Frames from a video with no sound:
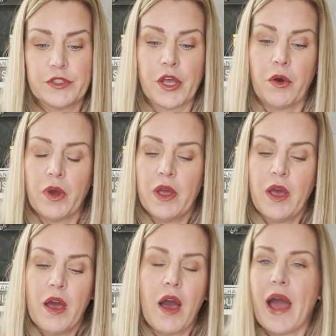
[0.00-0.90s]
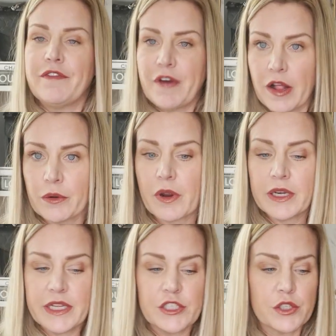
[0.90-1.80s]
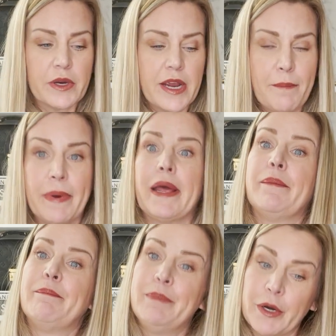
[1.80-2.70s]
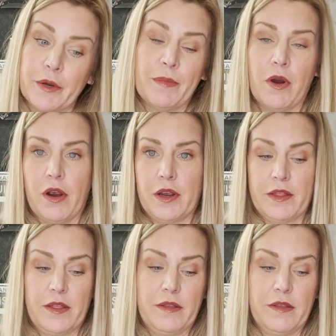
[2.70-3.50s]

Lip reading: So I'd follow her on Instagram, but I'd bookmark